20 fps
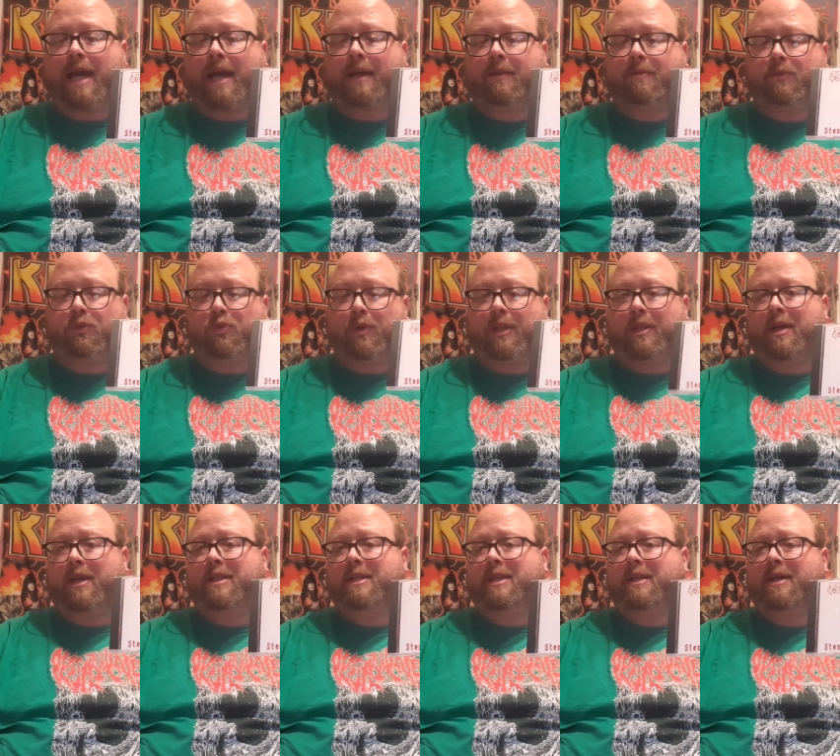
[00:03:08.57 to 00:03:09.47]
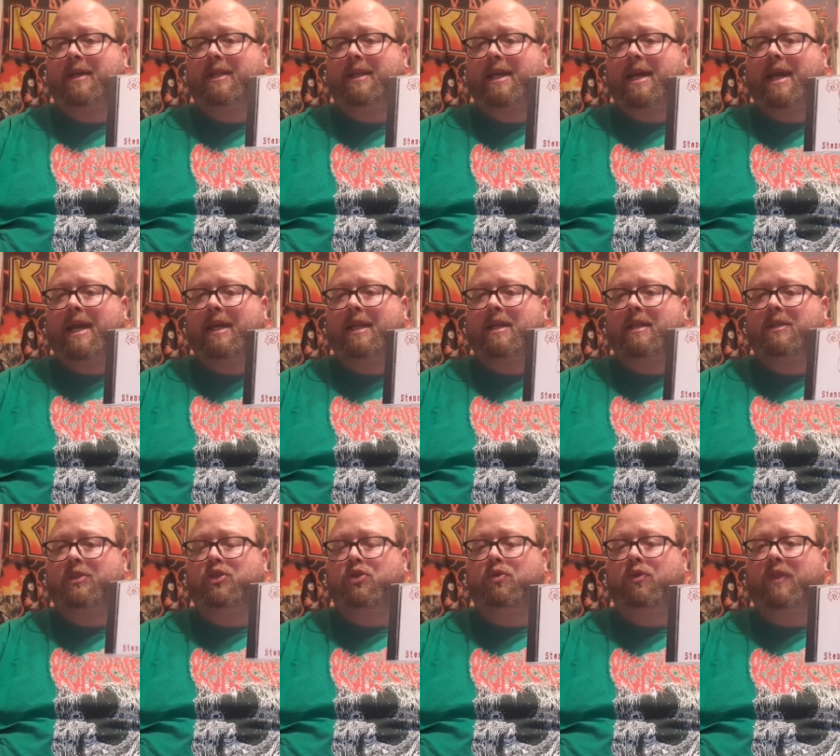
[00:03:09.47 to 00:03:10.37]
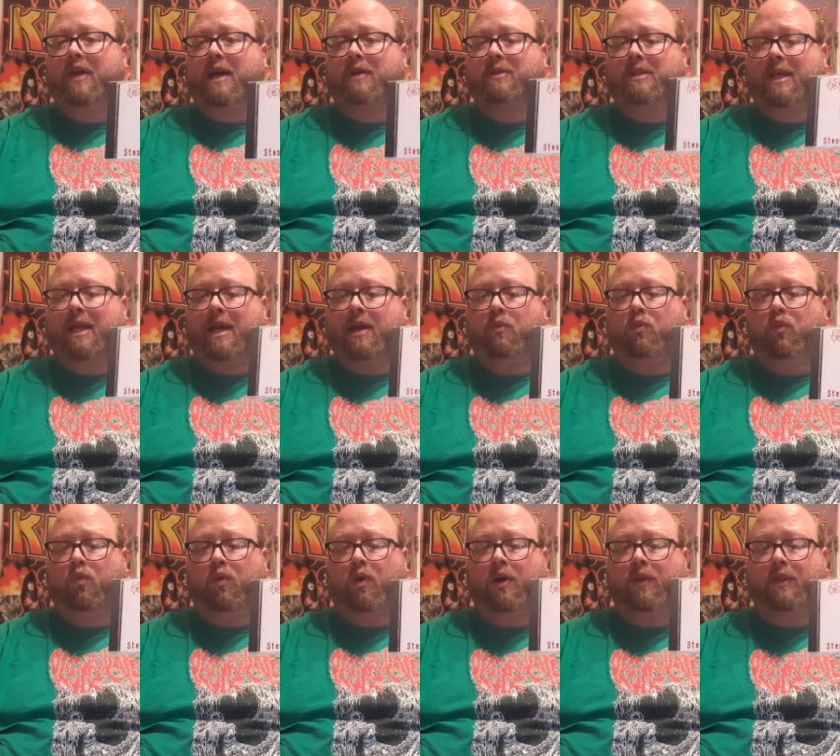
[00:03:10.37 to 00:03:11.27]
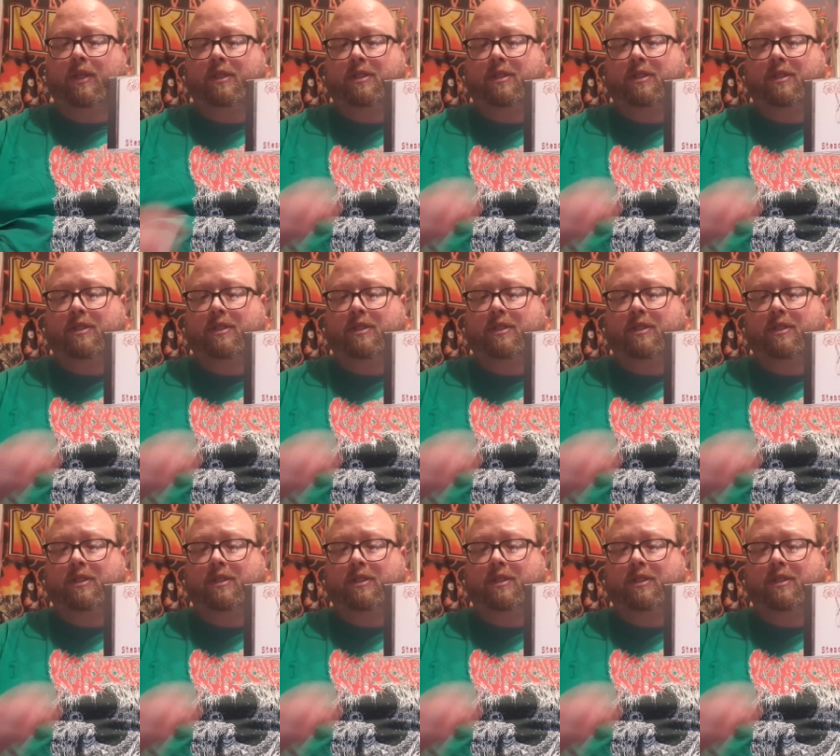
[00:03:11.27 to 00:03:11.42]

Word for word: active between 1998 and 2001.